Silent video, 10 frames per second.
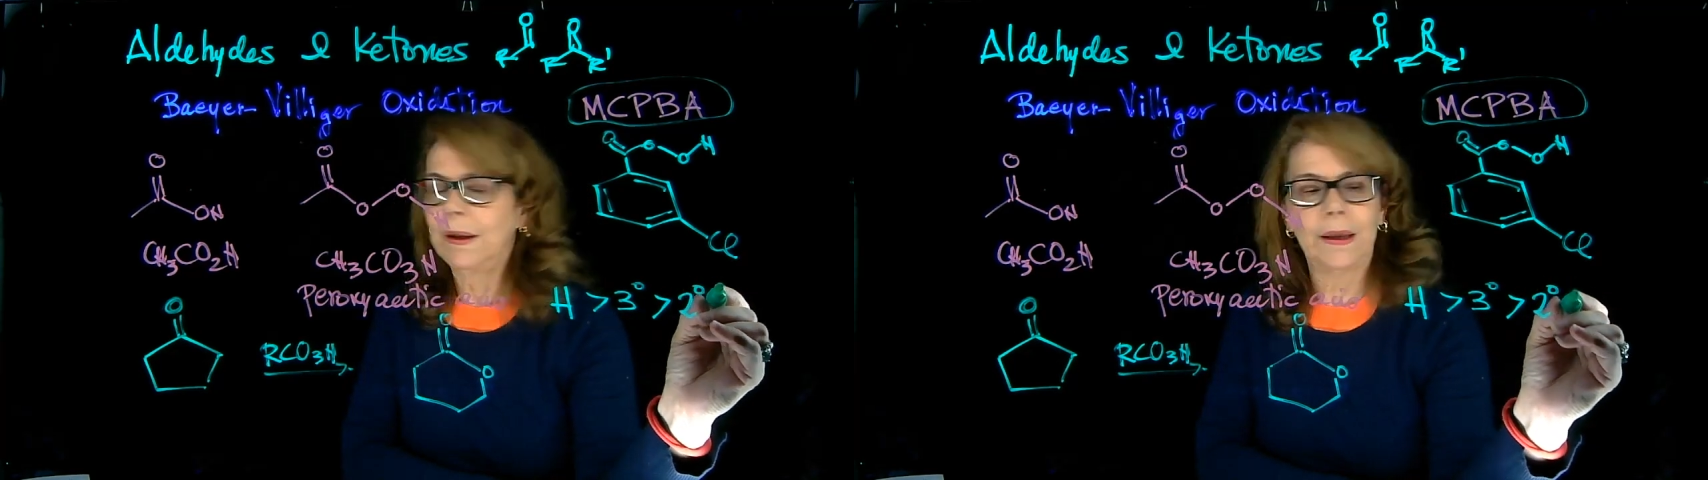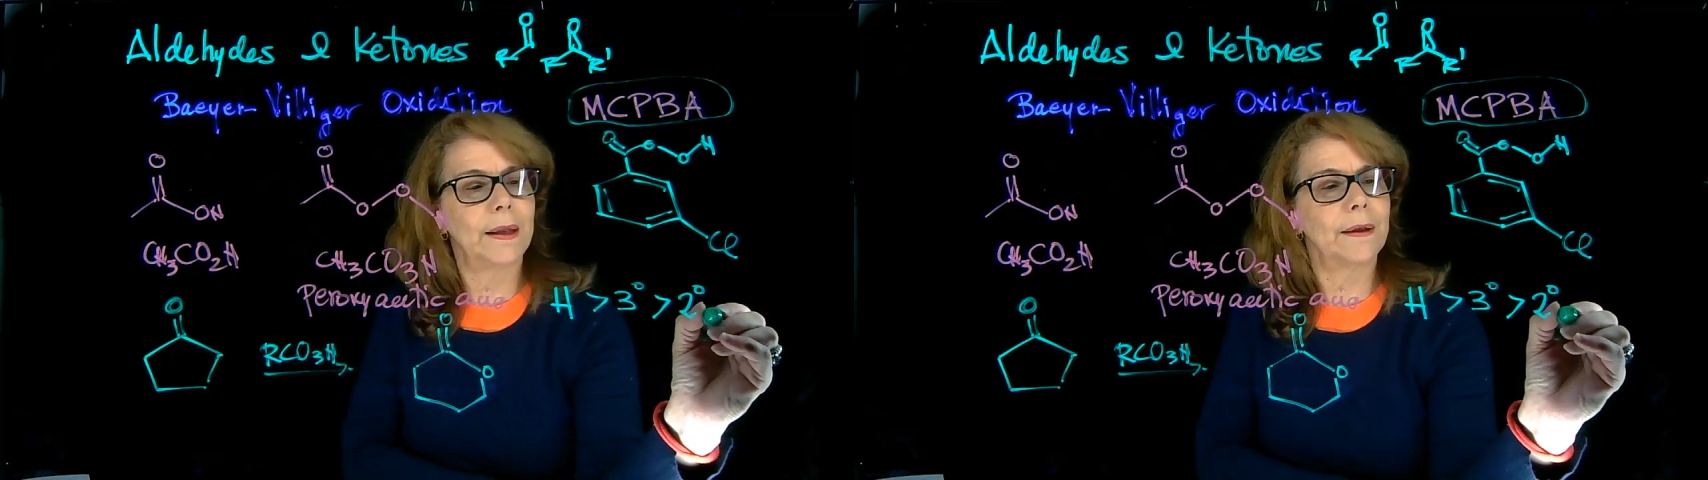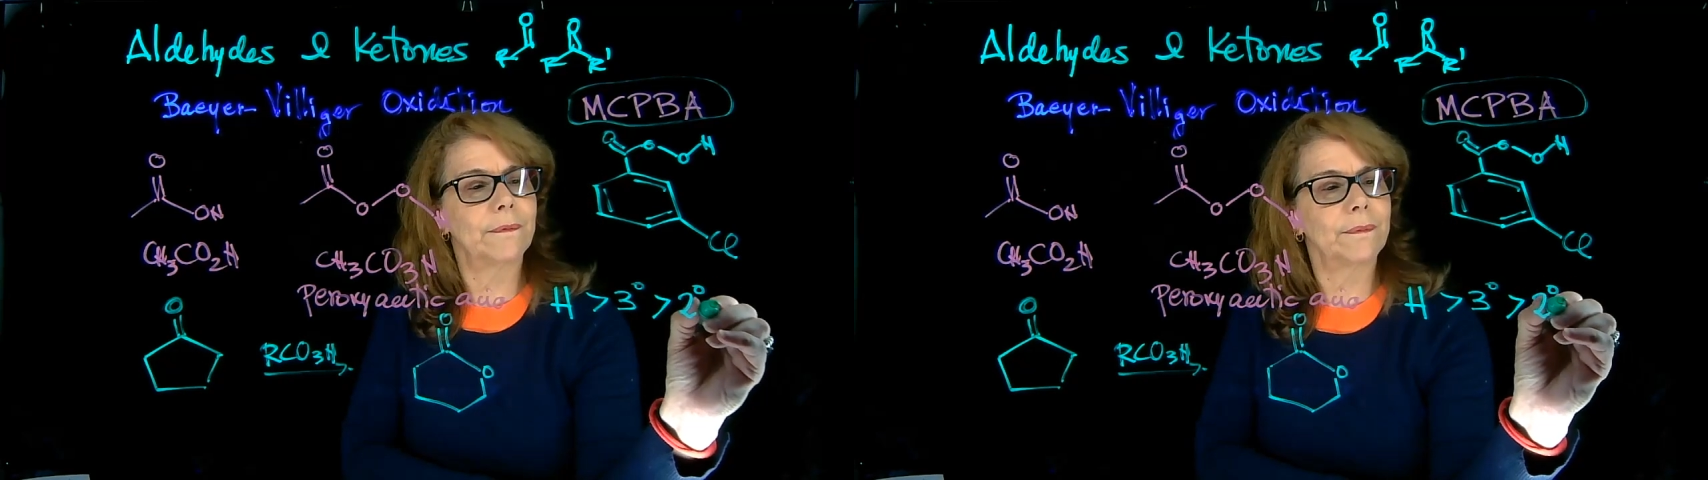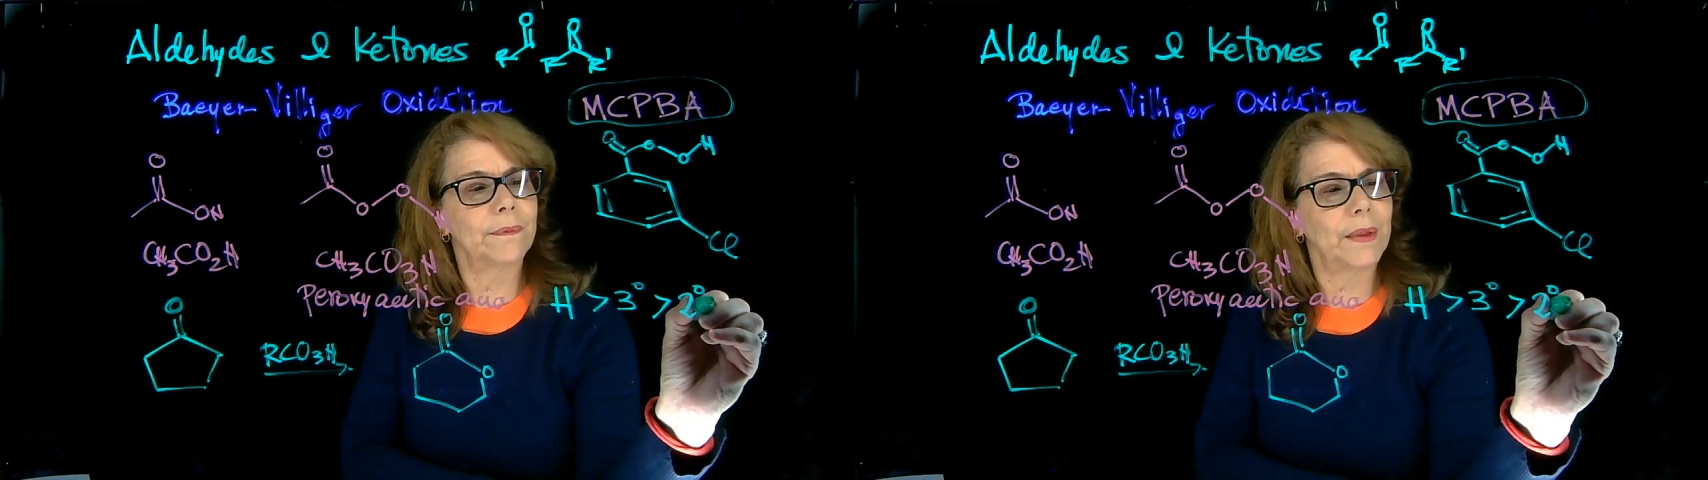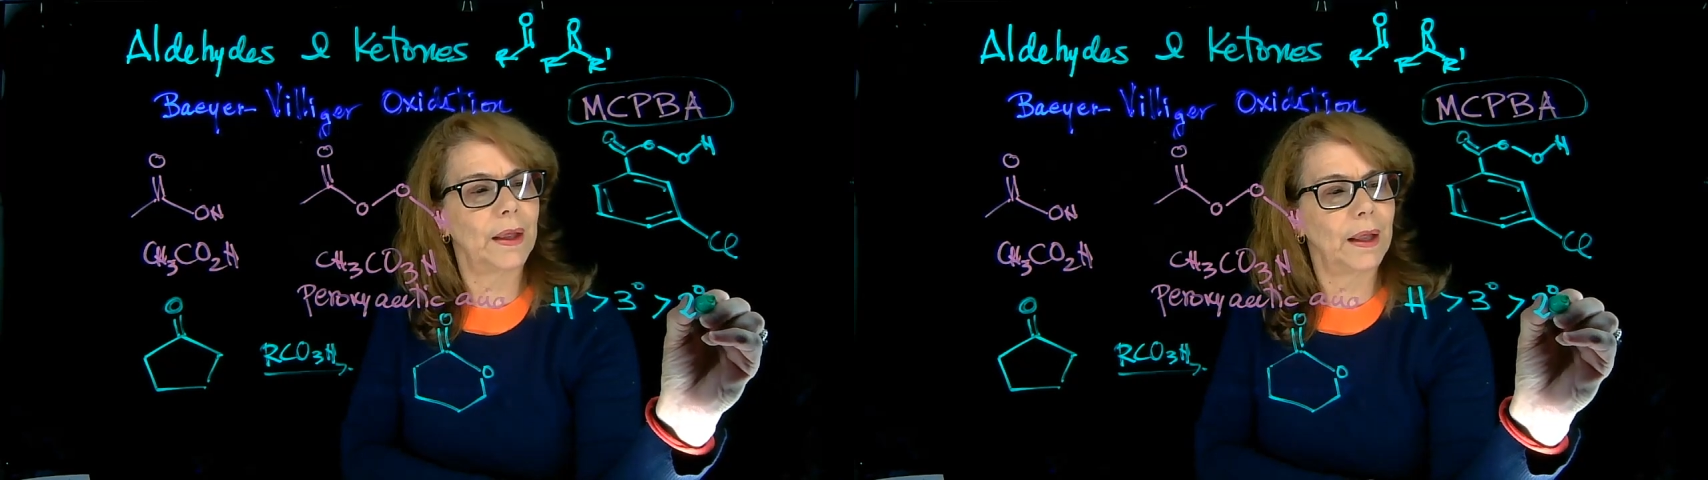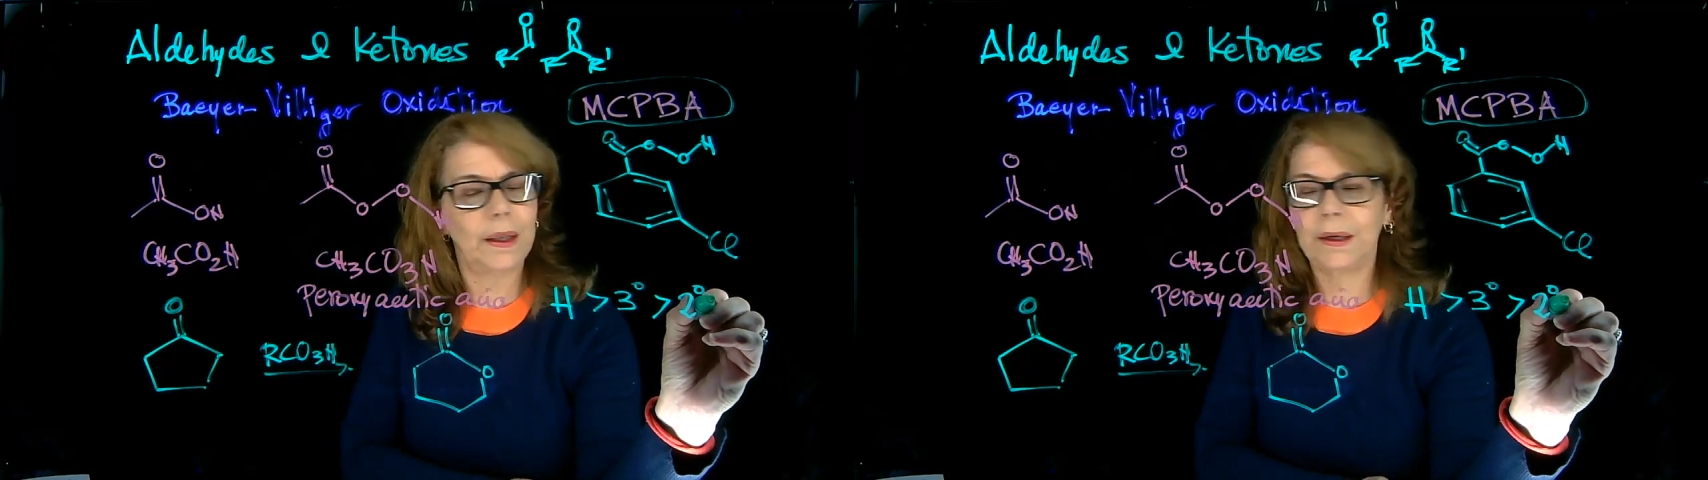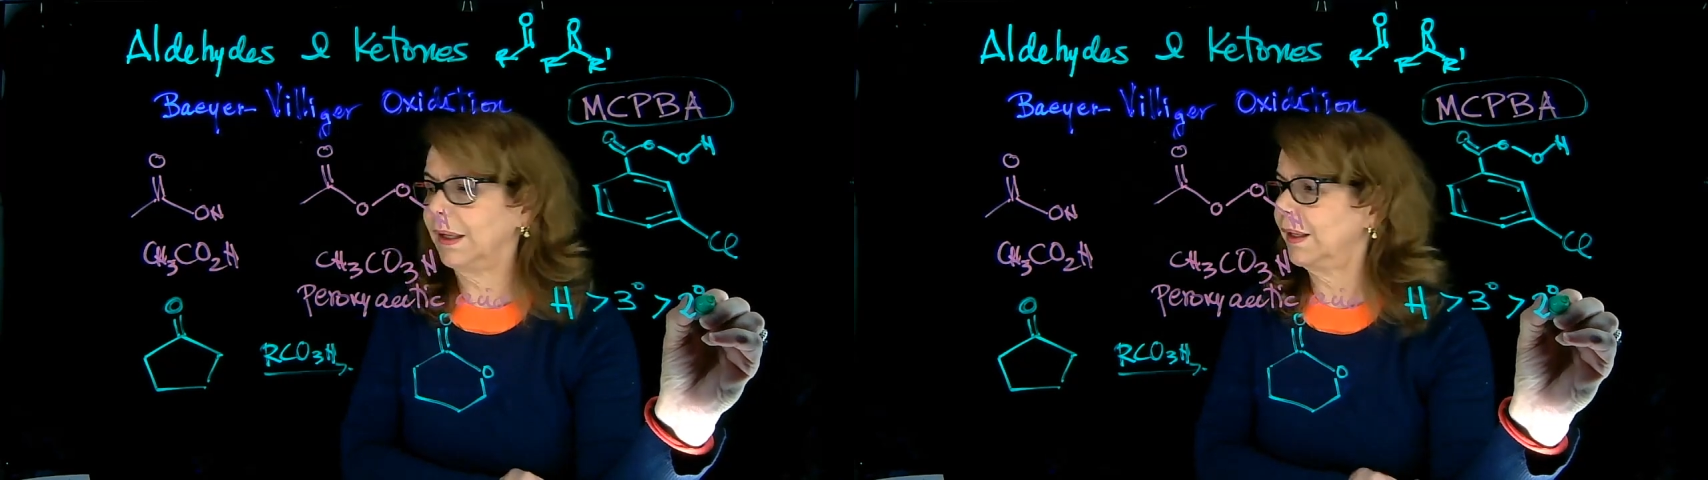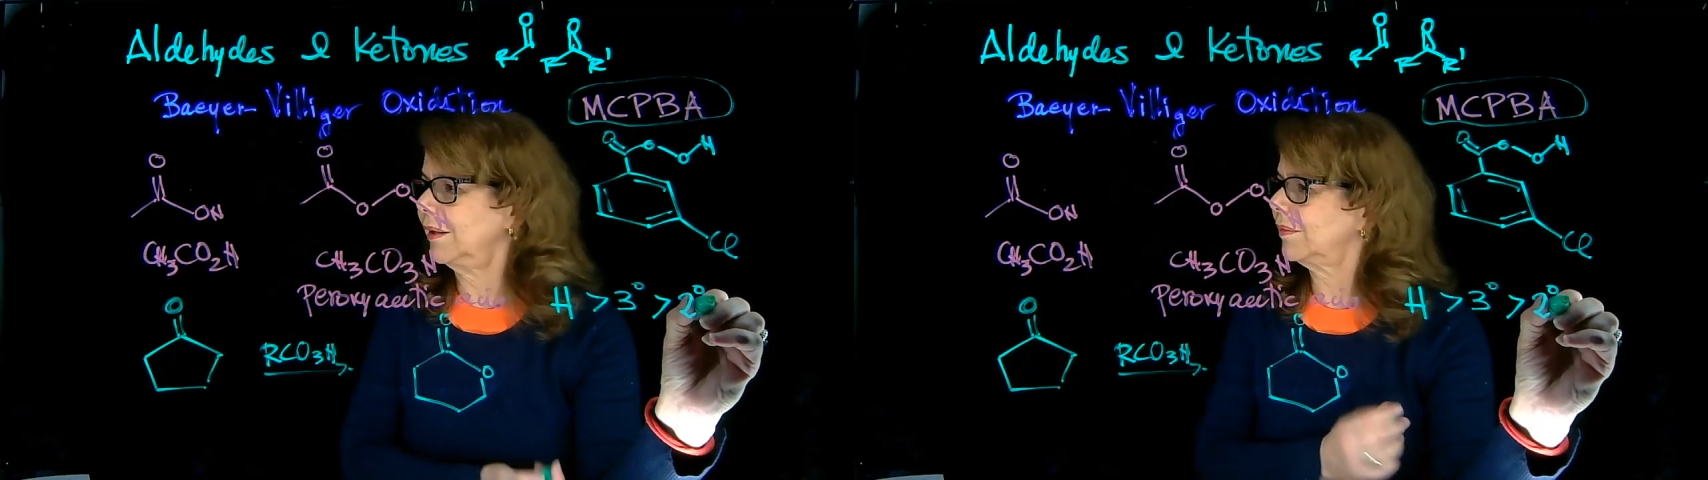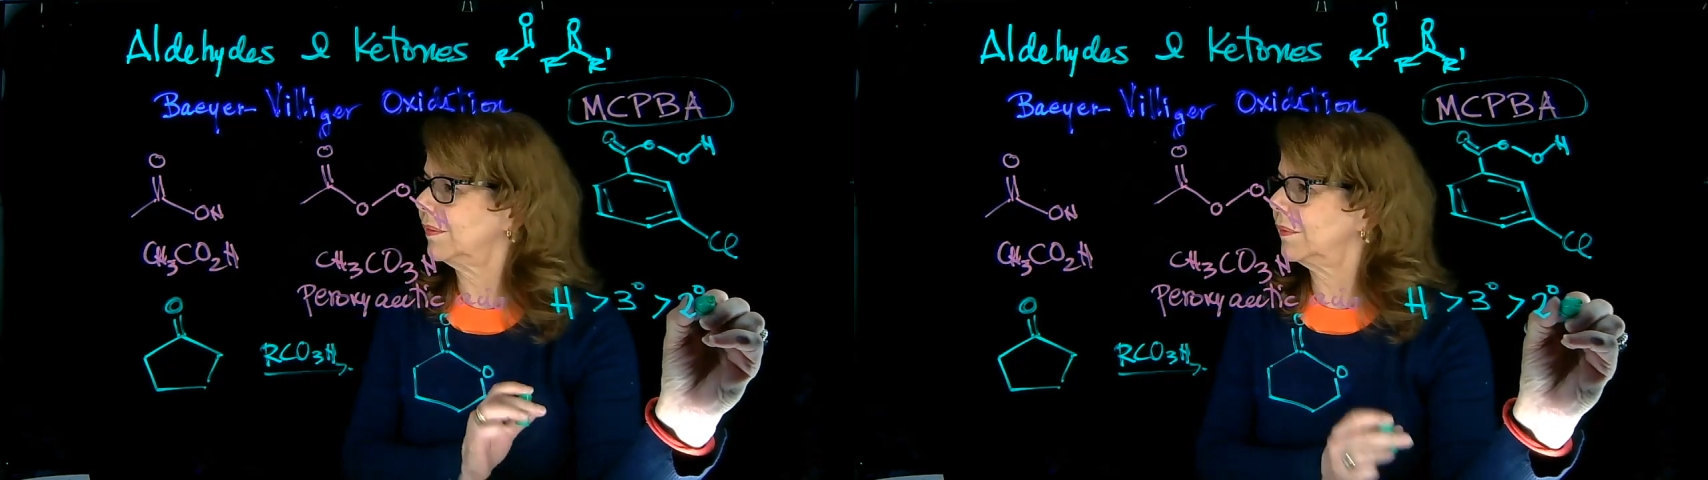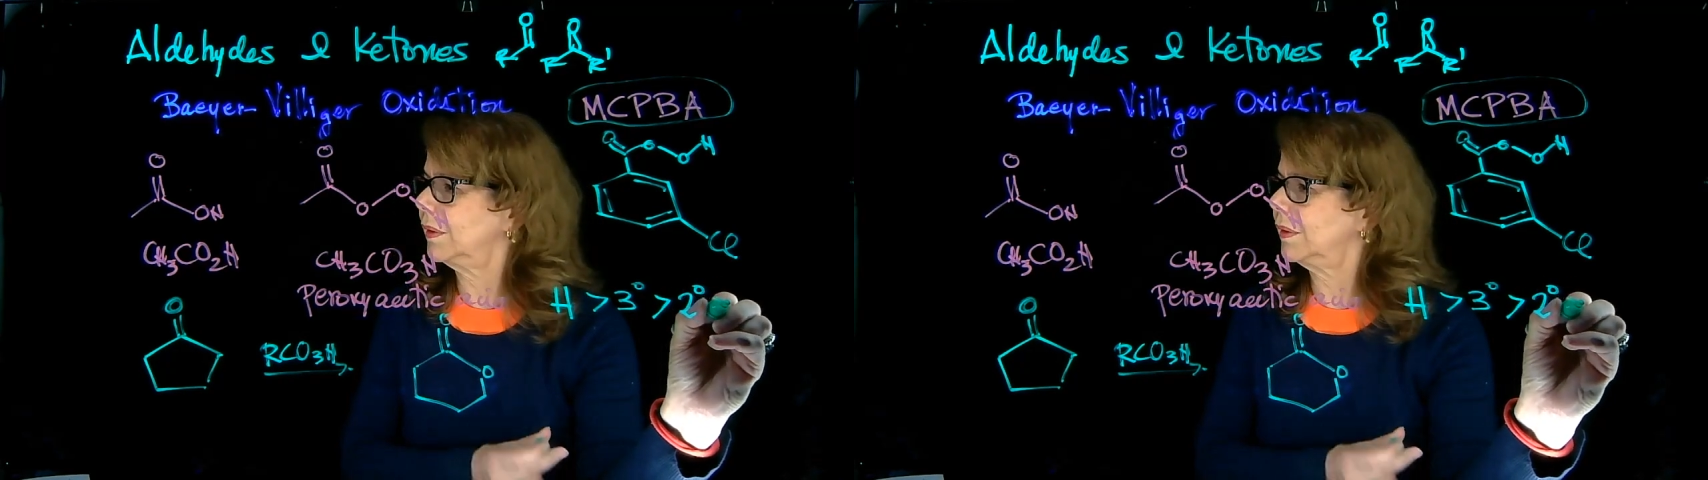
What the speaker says: And that is